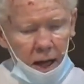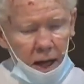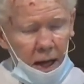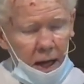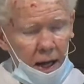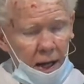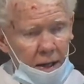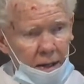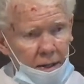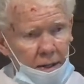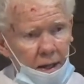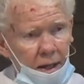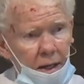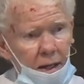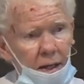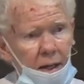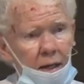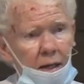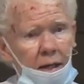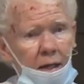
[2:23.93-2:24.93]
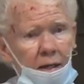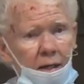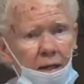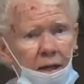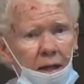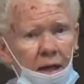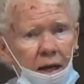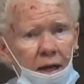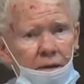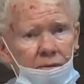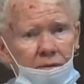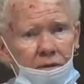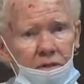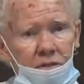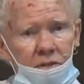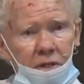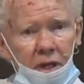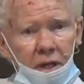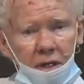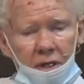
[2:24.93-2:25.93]
And in the life of
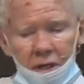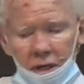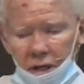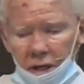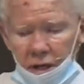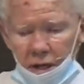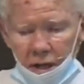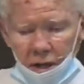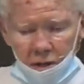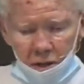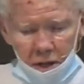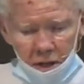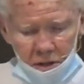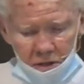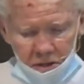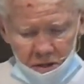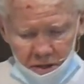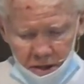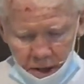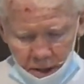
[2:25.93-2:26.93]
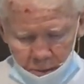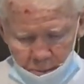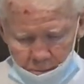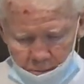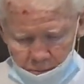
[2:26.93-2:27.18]
Saint Augustine,